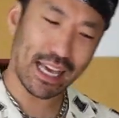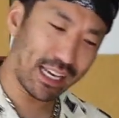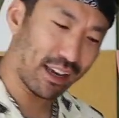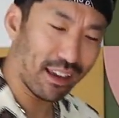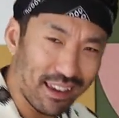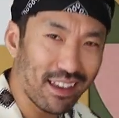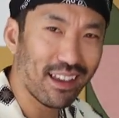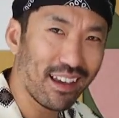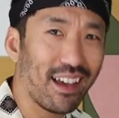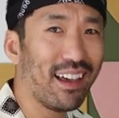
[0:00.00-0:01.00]
like,
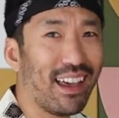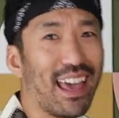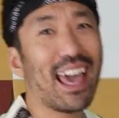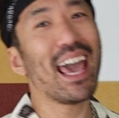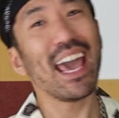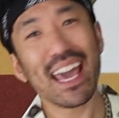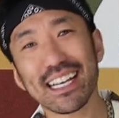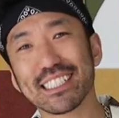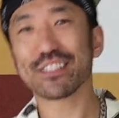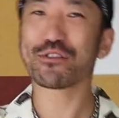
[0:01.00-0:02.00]

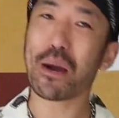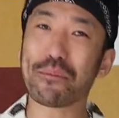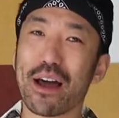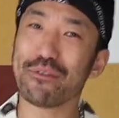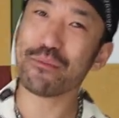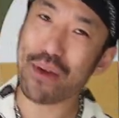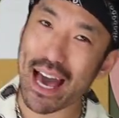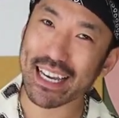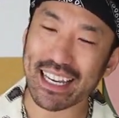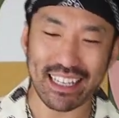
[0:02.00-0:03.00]
hey, just dropping off a
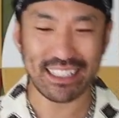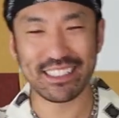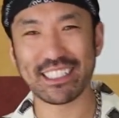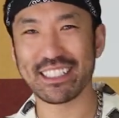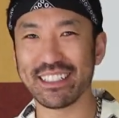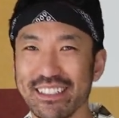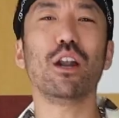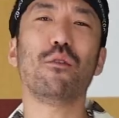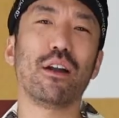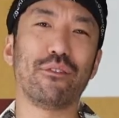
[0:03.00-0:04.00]
package. We
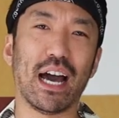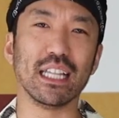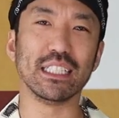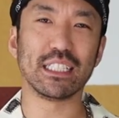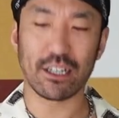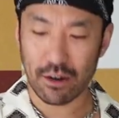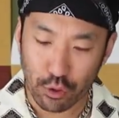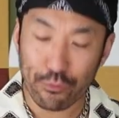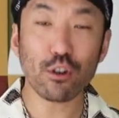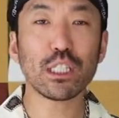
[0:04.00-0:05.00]
don't want violence here. So
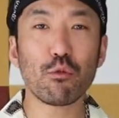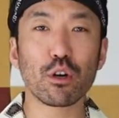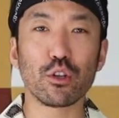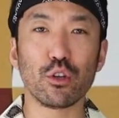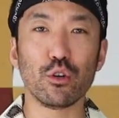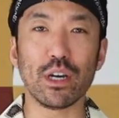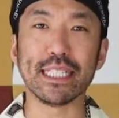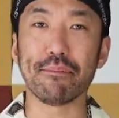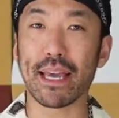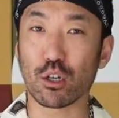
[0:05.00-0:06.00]
the first thing we're gonna do
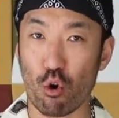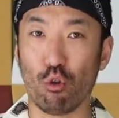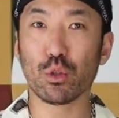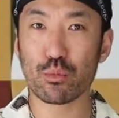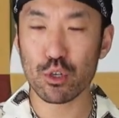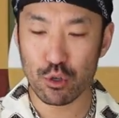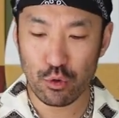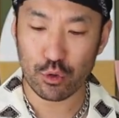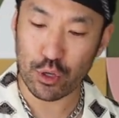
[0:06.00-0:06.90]
is make cold brew.